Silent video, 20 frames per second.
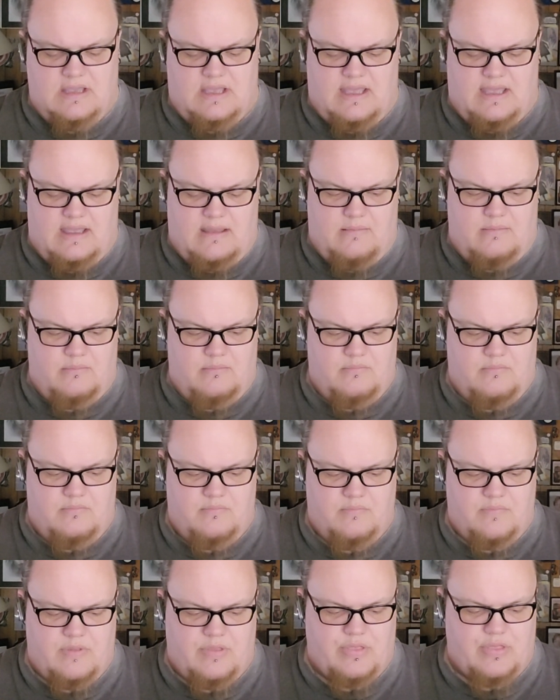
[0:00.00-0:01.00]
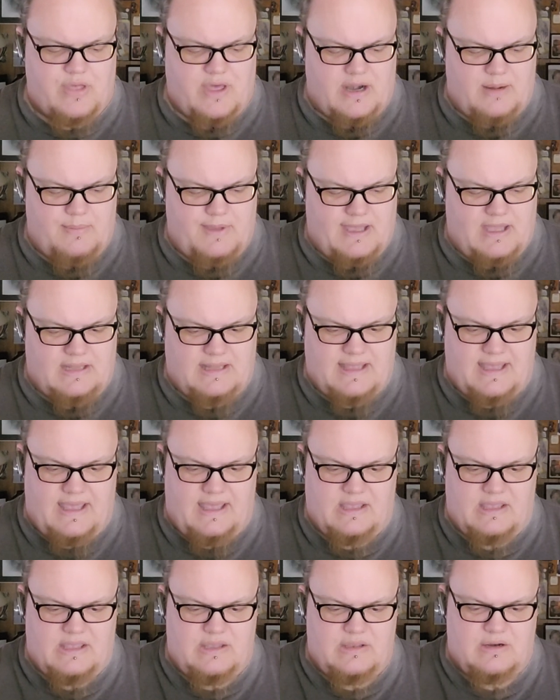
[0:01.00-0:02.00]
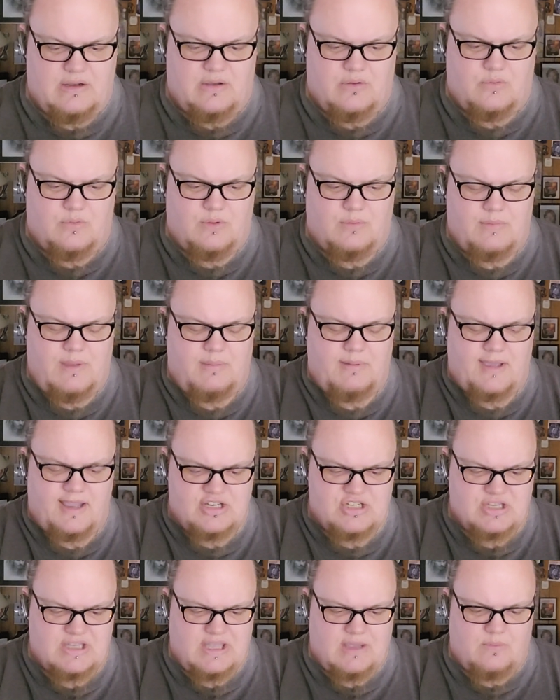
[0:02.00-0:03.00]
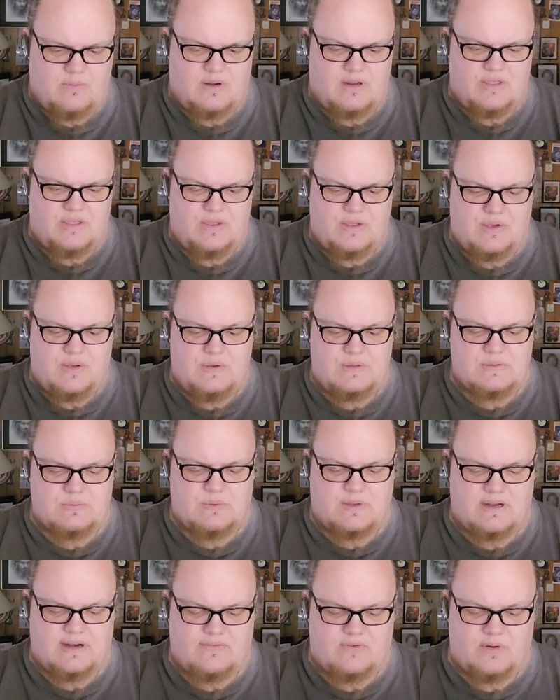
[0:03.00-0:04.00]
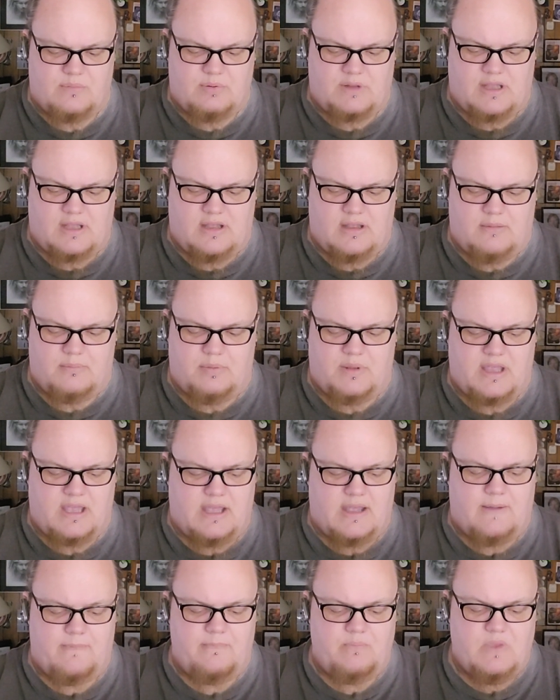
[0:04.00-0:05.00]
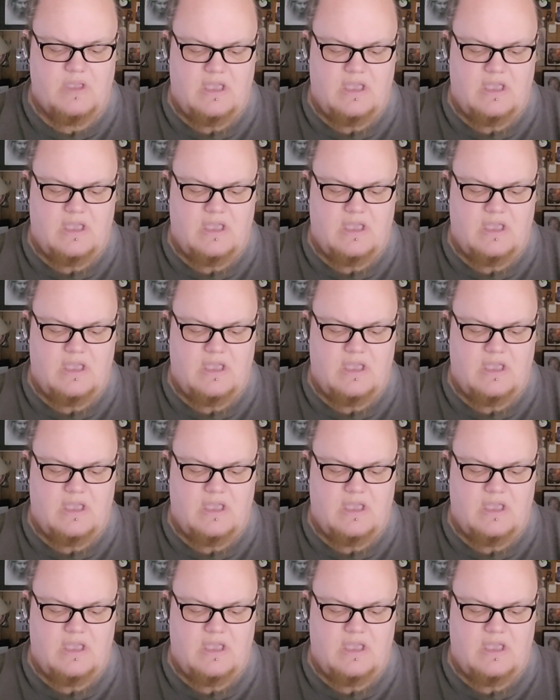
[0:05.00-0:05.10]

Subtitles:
thought about, like, well, maybe I should get one of those, whatever, blah, blah.